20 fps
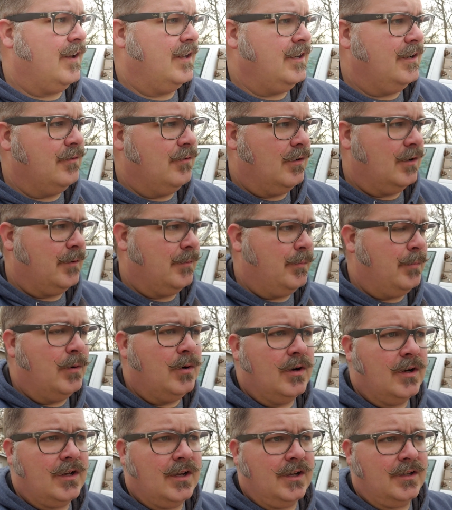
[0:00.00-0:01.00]
I didn't want to
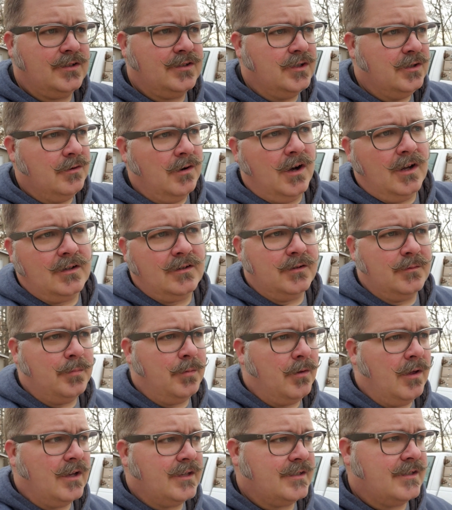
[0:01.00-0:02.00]
put a
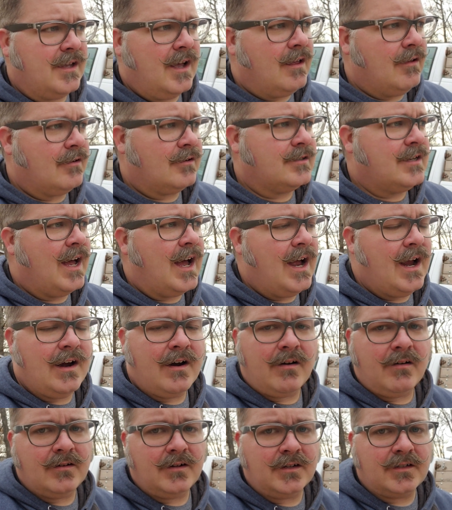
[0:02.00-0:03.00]
$200+
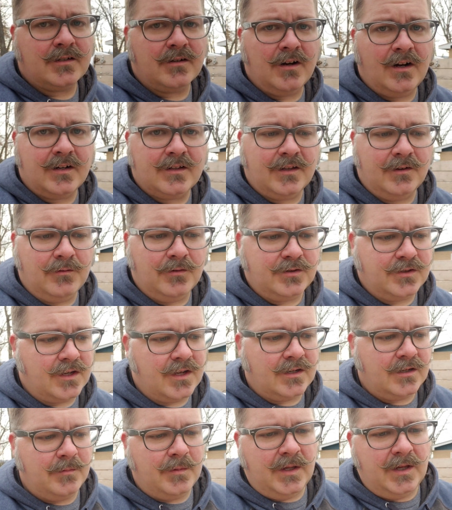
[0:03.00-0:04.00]
tire on a truck that was
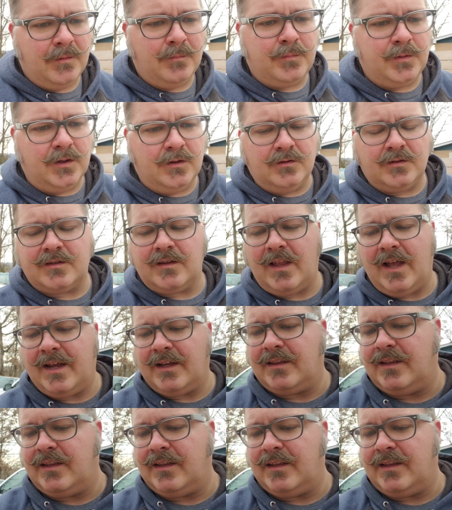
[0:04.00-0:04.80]
going to be abused like